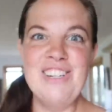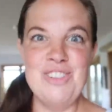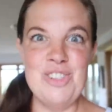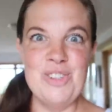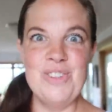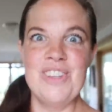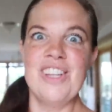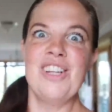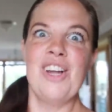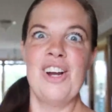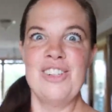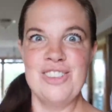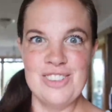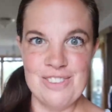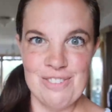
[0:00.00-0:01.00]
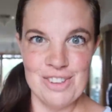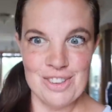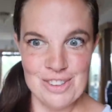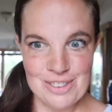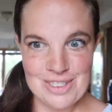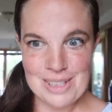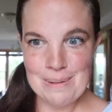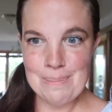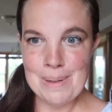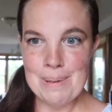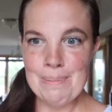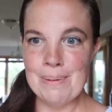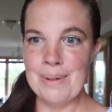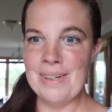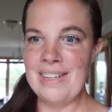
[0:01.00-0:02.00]
do the laundry for 13
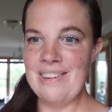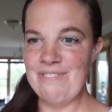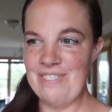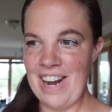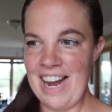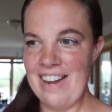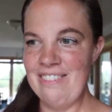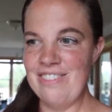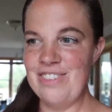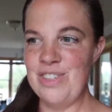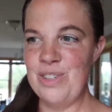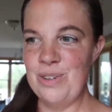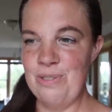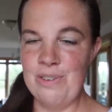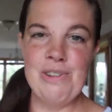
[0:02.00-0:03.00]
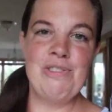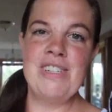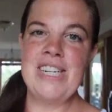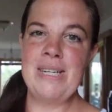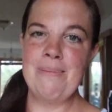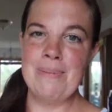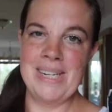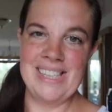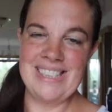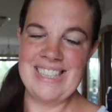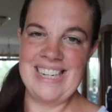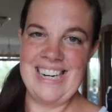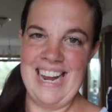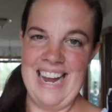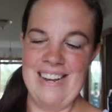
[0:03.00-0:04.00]
people in five to 15 minutes
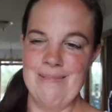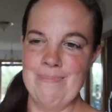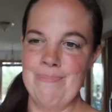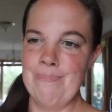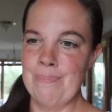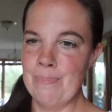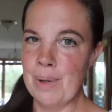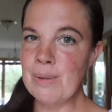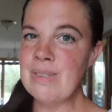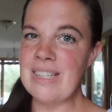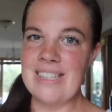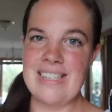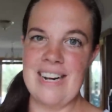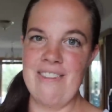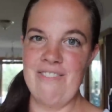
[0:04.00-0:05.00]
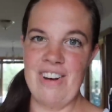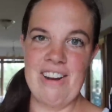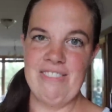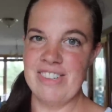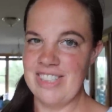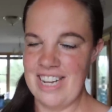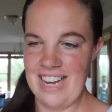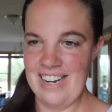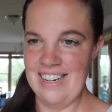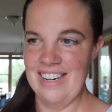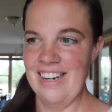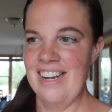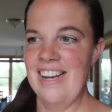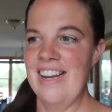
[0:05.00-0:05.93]
a day. Most of the time, five or 10.